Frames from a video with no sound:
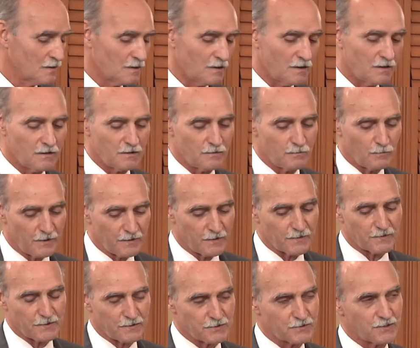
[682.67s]
Uh, one of
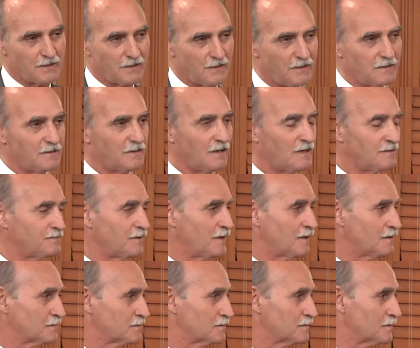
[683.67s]
the things that uh, I
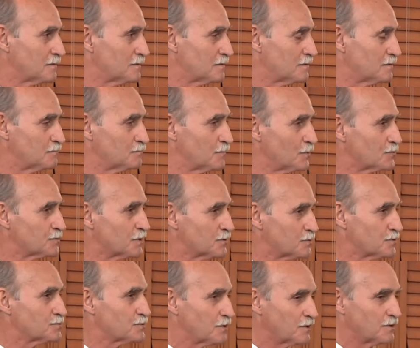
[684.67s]
found uh, most
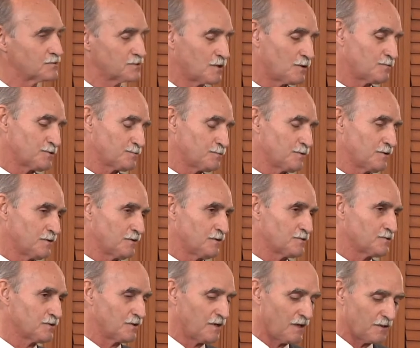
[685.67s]
interesting as I was putting
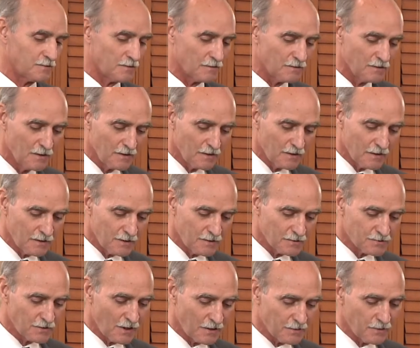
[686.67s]
this together
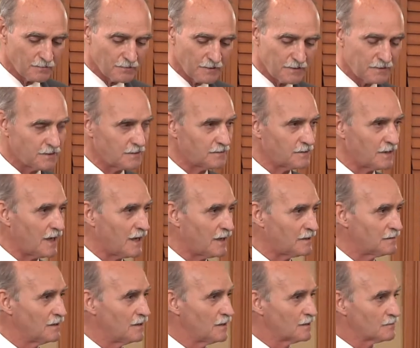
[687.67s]
is not only did
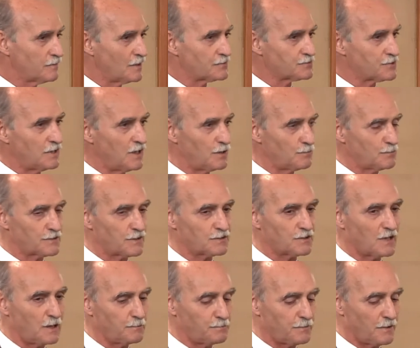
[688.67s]
that resonate with the
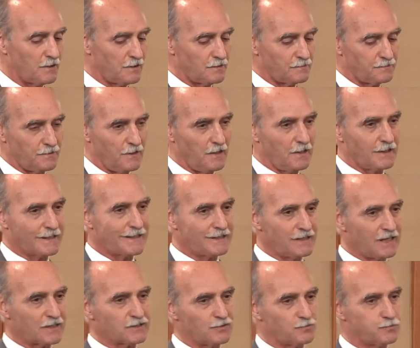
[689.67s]
type of
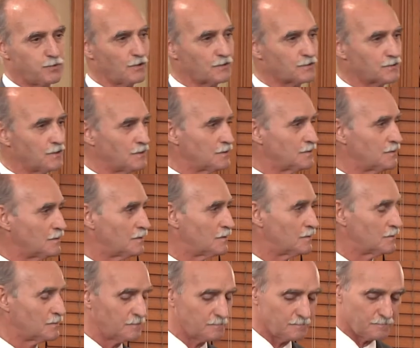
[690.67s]
connective work that,
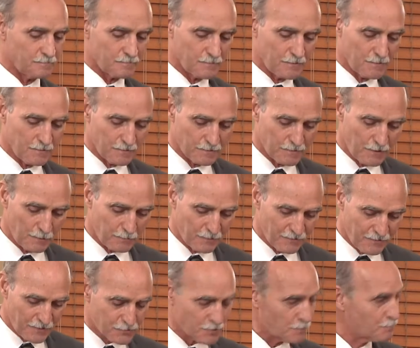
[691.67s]
um, uh, that
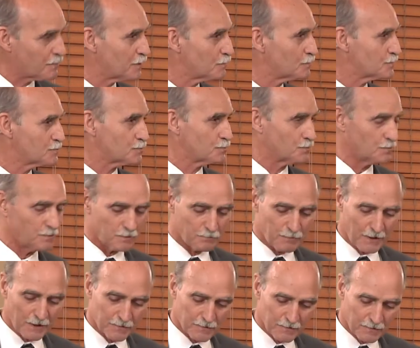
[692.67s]
Professor Bate was doing
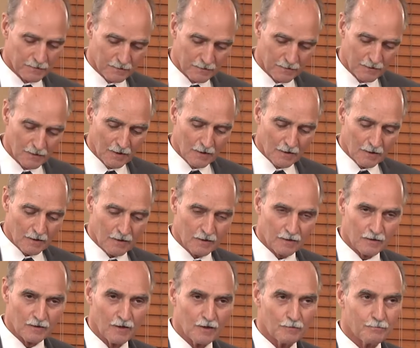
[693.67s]
back then,
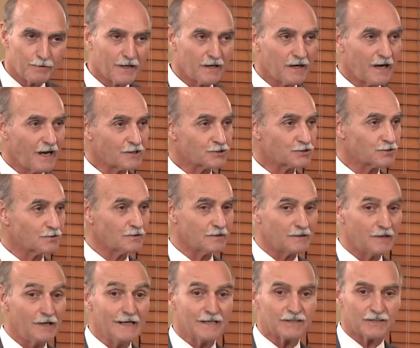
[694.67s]
uh, but it
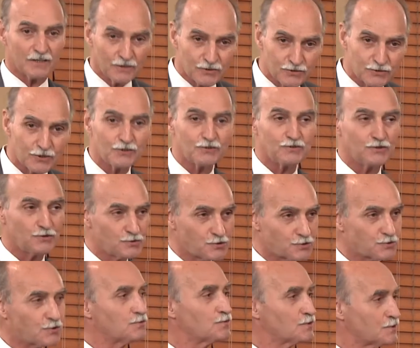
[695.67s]
actually continues
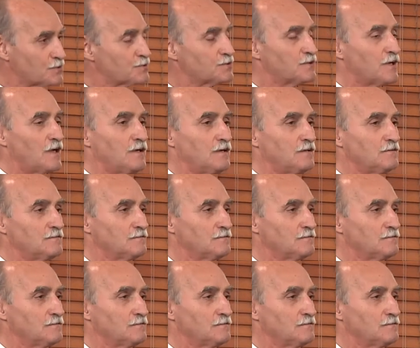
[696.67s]
to this day.